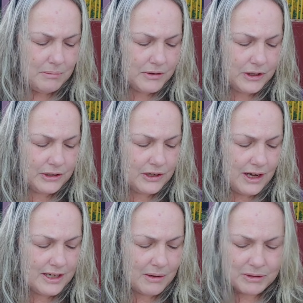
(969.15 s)
but they could
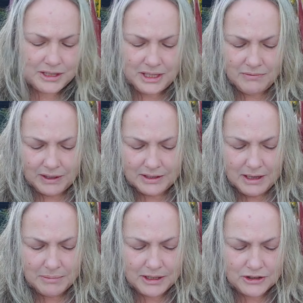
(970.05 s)
not yet receive it
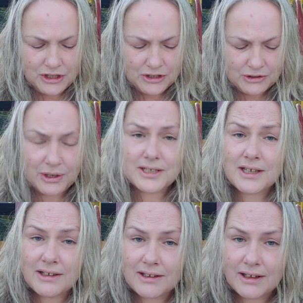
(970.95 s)
because Jesus Christ
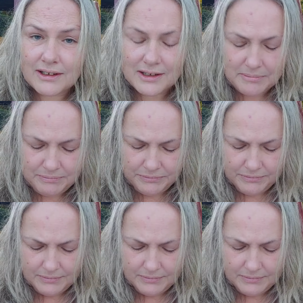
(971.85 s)
had not yet come.